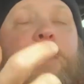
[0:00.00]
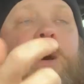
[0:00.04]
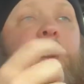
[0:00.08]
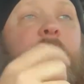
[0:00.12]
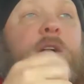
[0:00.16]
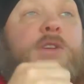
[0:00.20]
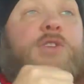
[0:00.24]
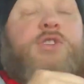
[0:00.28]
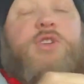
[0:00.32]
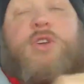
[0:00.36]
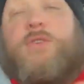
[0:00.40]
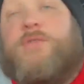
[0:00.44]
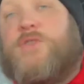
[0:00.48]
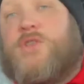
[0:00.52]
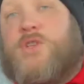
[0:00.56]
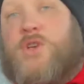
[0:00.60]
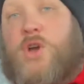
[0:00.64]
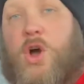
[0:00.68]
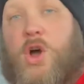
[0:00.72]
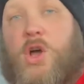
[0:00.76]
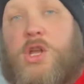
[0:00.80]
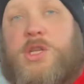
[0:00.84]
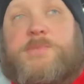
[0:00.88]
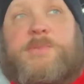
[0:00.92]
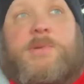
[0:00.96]
service
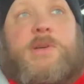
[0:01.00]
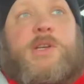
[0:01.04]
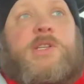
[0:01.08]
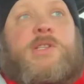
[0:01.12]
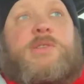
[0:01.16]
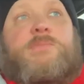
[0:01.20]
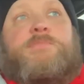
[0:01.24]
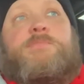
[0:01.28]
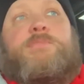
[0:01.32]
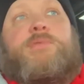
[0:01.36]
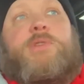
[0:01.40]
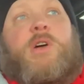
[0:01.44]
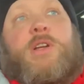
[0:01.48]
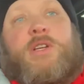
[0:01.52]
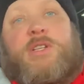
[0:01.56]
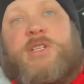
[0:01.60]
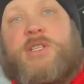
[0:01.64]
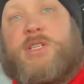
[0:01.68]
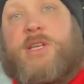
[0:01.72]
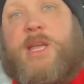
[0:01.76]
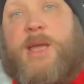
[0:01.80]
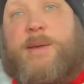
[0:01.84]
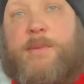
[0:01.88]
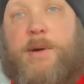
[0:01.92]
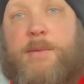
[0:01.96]
calls because plugs
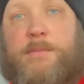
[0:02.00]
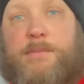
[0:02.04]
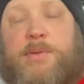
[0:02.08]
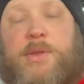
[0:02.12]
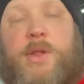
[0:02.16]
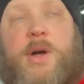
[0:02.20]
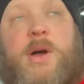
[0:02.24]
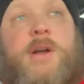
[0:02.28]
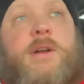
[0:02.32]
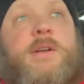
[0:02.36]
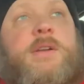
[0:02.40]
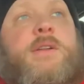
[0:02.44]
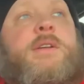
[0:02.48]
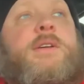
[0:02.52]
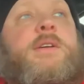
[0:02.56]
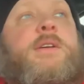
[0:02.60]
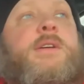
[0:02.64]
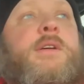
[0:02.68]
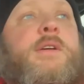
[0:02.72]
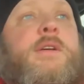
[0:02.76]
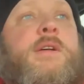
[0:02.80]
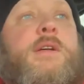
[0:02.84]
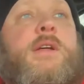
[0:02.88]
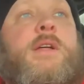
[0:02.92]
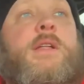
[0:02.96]
just came unplugged.
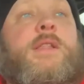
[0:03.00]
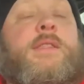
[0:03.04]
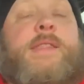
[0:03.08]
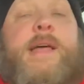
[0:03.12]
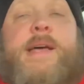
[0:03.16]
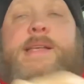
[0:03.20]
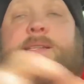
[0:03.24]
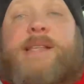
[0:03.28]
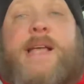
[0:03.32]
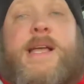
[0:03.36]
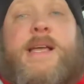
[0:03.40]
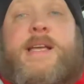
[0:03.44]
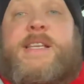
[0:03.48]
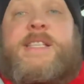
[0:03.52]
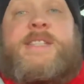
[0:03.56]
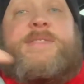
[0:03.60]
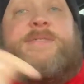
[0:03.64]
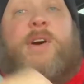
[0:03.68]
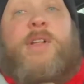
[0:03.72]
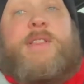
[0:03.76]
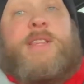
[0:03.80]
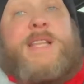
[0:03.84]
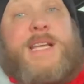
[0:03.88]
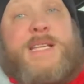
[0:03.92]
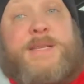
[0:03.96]
That's not his
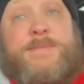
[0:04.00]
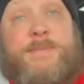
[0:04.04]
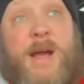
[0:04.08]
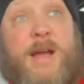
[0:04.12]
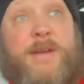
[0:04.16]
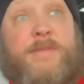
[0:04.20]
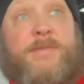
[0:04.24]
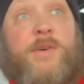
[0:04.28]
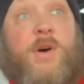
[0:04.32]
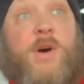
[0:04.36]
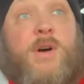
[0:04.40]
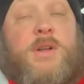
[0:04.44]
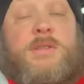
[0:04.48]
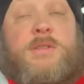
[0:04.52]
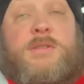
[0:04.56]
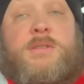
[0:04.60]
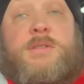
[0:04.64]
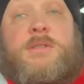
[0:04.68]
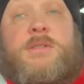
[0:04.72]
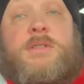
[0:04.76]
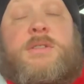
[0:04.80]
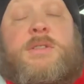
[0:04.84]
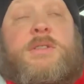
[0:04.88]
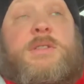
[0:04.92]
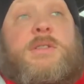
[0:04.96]
fault, that's my fault.
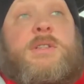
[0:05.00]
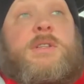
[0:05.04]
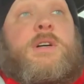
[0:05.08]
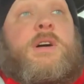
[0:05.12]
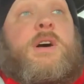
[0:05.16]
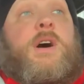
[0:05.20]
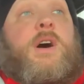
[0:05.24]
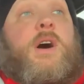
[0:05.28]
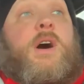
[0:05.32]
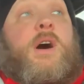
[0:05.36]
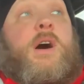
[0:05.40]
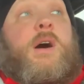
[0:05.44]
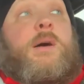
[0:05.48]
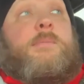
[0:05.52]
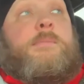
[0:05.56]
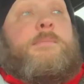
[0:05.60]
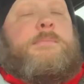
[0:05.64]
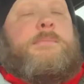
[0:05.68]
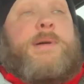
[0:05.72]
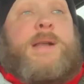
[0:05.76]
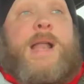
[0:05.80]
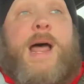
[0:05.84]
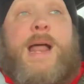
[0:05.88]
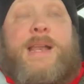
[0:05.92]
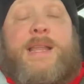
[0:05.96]

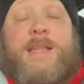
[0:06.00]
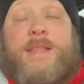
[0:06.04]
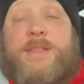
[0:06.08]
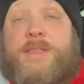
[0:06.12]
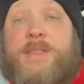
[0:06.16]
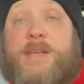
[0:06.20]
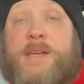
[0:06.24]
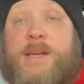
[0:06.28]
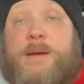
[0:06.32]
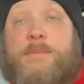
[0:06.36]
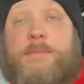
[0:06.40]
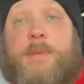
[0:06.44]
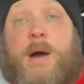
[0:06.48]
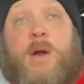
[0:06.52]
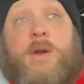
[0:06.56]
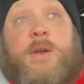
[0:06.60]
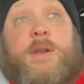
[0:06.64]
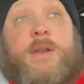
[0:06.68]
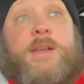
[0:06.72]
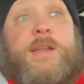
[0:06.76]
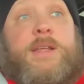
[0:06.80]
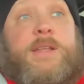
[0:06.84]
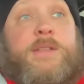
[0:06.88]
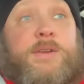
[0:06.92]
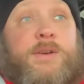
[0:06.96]
But I didn't think about
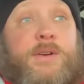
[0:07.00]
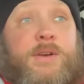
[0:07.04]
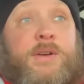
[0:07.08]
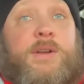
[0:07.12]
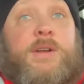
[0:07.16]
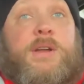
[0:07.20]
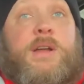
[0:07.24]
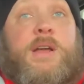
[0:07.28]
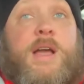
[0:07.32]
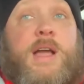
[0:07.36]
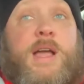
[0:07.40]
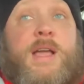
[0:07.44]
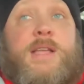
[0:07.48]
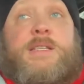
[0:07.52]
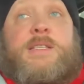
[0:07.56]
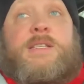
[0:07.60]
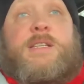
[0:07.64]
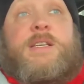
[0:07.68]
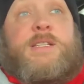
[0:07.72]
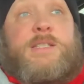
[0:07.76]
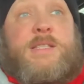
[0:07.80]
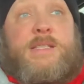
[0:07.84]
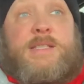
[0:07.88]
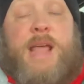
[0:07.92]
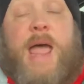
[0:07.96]
it either. It's
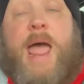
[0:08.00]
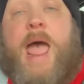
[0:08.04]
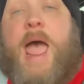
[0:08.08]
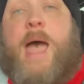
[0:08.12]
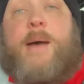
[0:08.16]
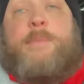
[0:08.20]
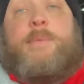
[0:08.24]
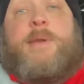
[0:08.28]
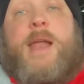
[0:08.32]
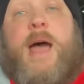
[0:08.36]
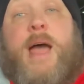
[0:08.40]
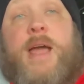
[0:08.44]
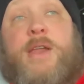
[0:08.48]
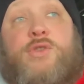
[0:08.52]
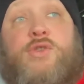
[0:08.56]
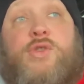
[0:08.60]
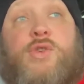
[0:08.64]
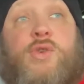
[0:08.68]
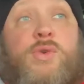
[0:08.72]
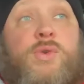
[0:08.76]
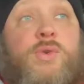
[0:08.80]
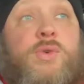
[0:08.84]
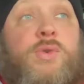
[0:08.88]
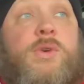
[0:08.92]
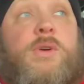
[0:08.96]
because it's a habit I
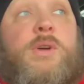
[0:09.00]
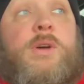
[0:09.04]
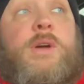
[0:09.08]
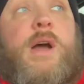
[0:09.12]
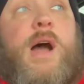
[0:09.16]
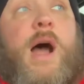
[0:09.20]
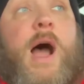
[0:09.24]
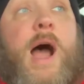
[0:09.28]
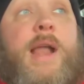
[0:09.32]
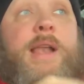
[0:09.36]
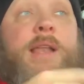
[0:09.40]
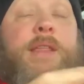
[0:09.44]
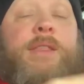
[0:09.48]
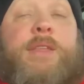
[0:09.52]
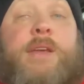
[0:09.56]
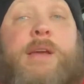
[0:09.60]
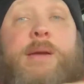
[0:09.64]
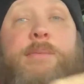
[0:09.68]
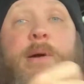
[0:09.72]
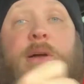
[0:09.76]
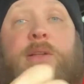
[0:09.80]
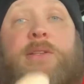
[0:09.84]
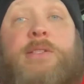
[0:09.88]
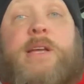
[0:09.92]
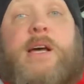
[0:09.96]
do. I didn't think
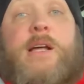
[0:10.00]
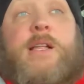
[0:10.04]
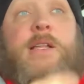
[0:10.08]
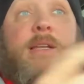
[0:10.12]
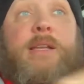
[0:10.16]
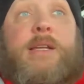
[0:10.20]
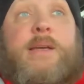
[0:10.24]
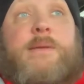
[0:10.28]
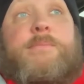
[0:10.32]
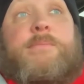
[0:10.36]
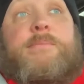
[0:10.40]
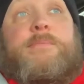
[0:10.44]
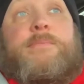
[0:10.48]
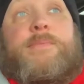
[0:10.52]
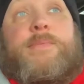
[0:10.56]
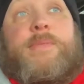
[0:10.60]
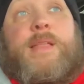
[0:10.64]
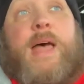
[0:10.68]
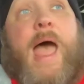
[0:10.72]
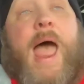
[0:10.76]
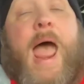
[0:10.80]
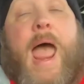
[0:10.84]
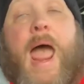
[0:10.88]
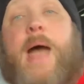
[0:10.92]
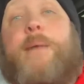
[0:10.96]
about telling him the
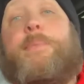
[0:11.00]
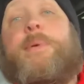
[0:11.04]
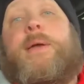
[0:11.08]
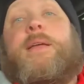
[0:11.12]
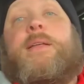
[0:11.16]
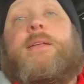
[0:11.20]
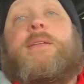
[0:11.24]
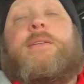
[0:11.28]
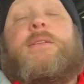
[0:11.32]
habit.